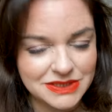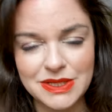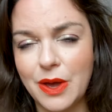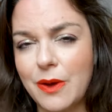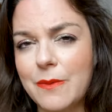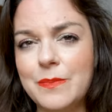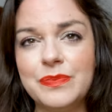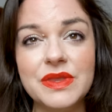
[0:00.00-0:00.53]

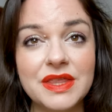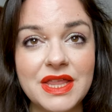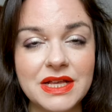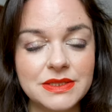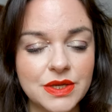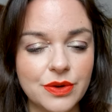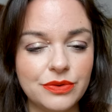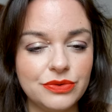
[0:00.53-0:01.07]
So
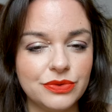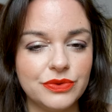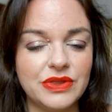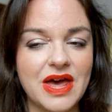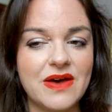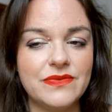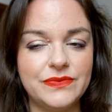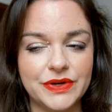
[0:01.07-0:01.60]
let's go through
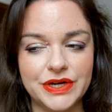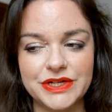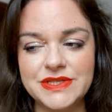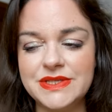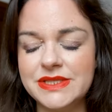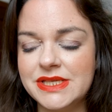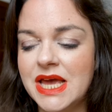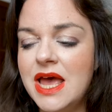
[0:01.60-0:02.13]
that
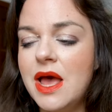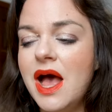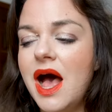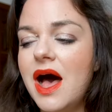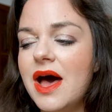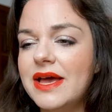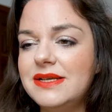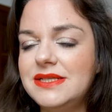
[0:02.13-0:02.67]
first.
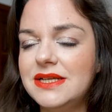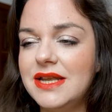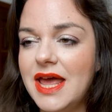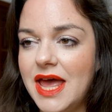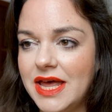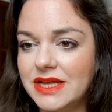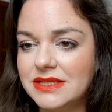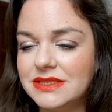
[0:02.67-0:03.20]
I did
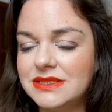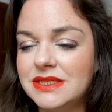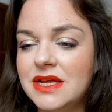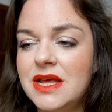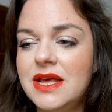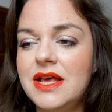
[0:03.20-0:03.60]
end